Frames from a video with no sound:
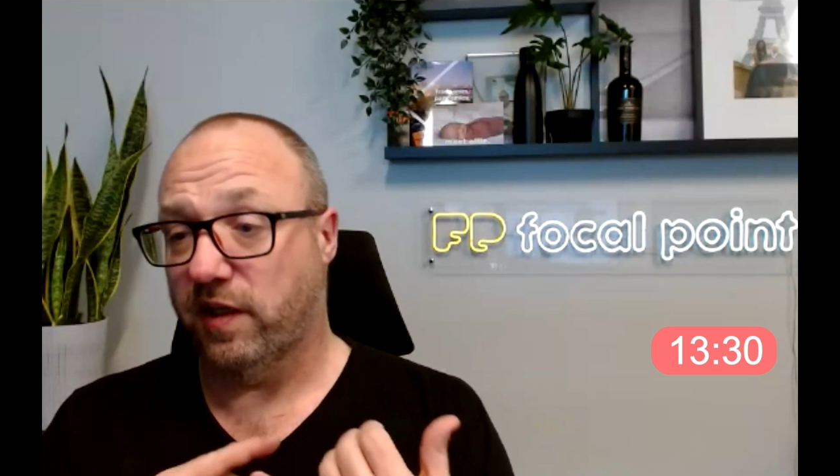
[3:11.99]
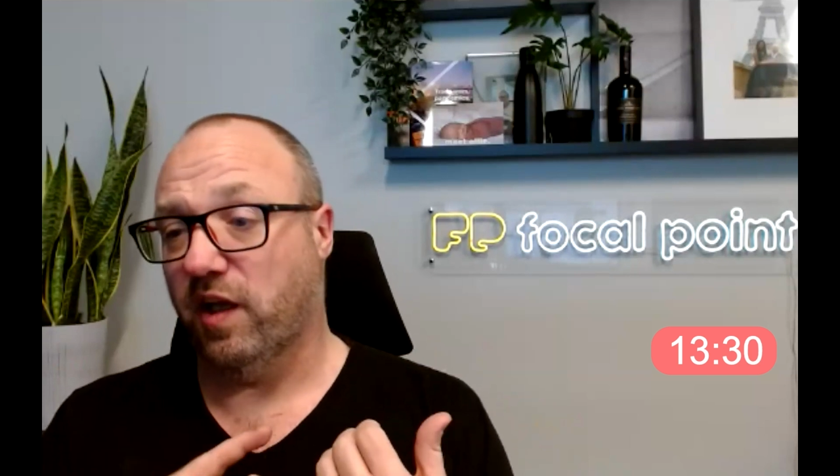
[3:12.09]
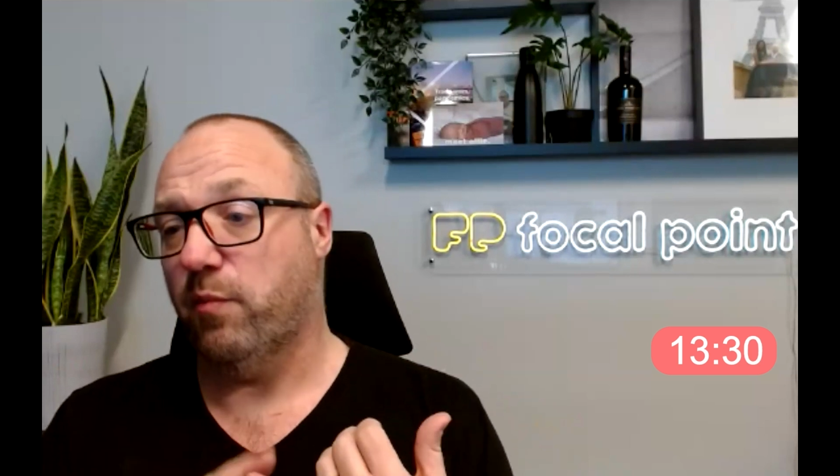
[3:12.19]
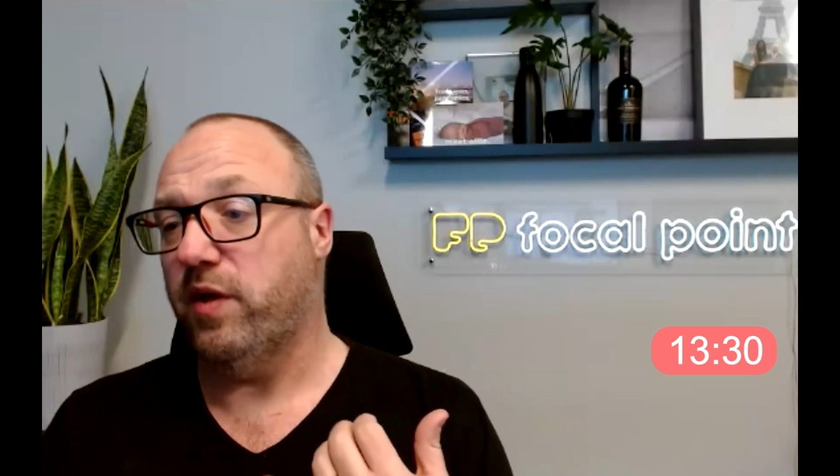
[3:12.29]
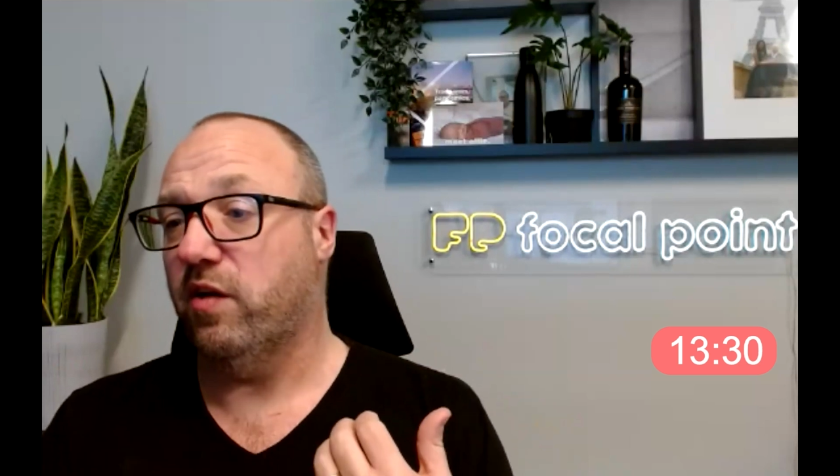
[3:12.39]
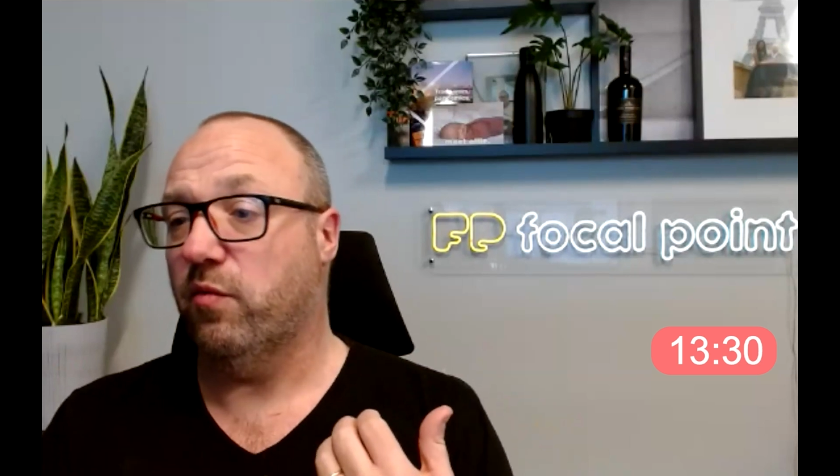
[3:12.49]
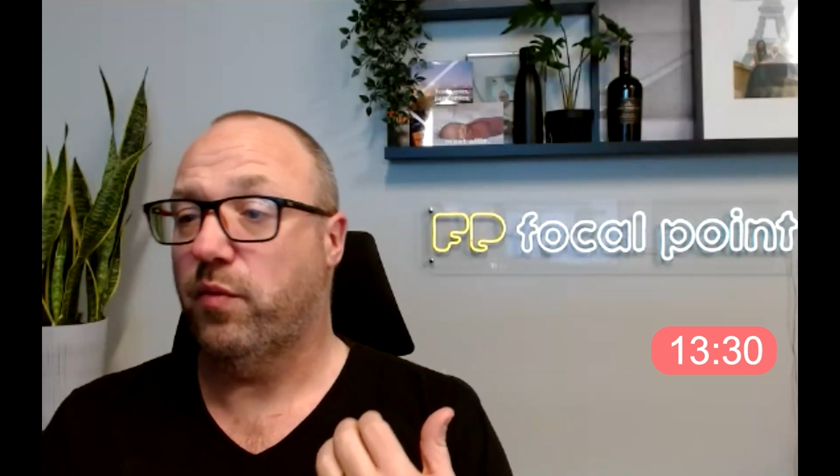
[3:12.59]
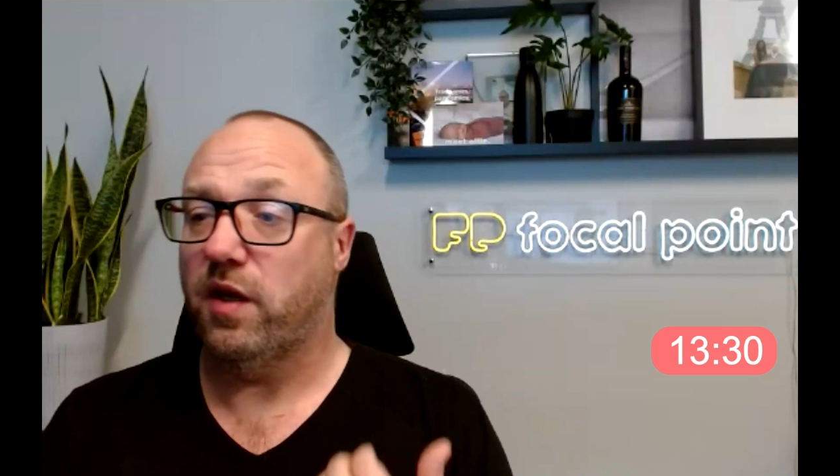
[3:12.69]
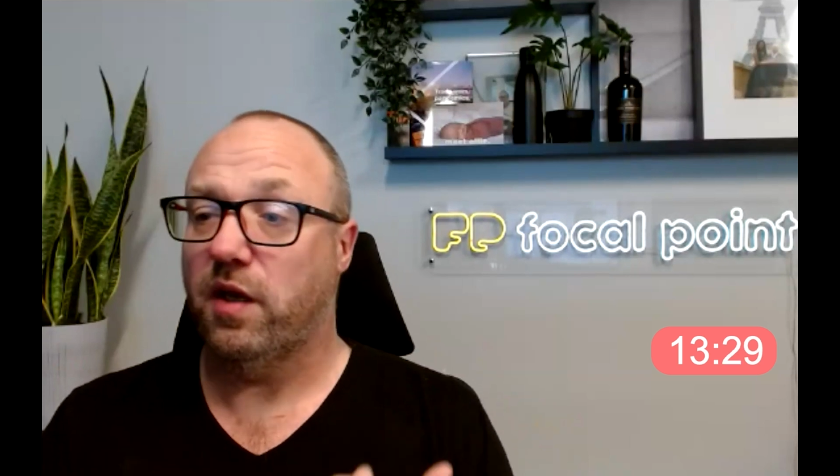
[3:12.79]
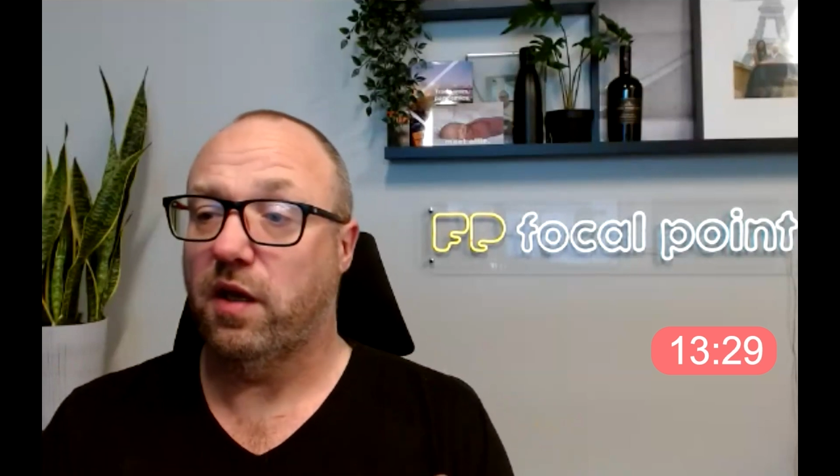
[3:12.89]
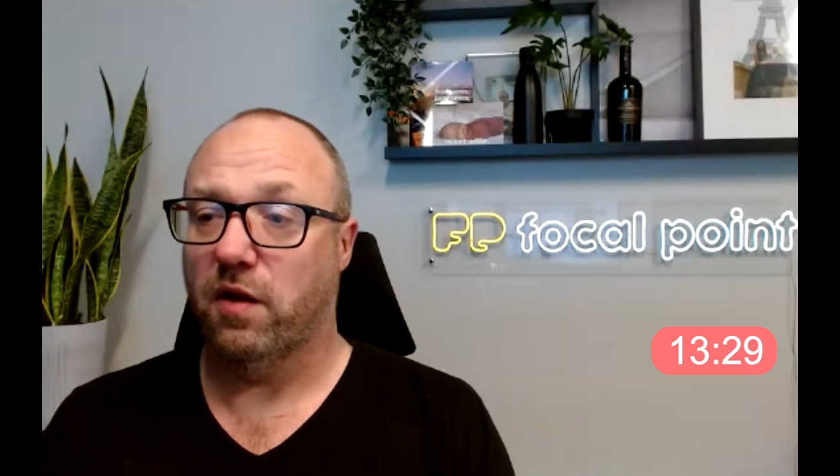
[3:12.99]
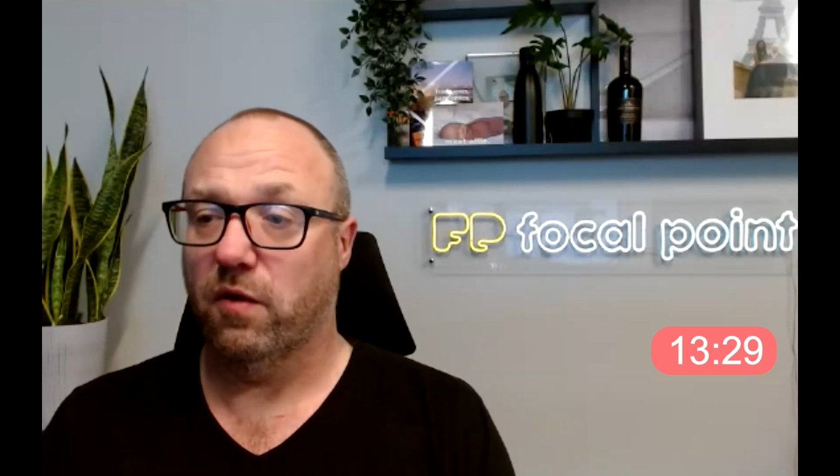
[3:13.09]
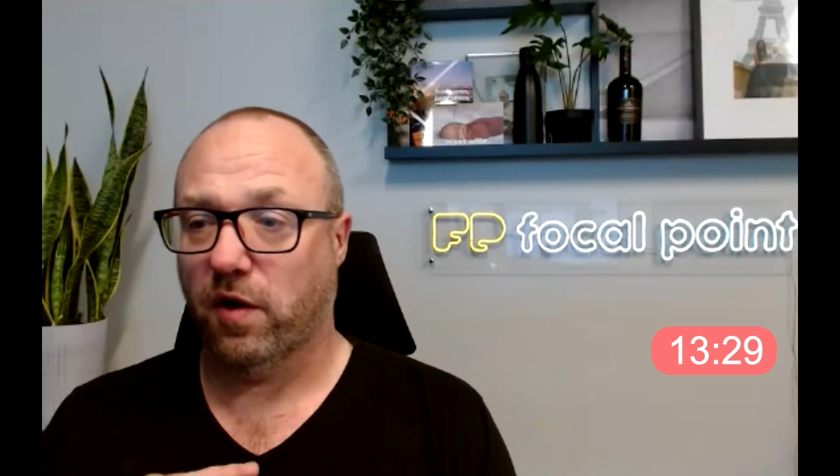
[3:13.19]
like a P2P or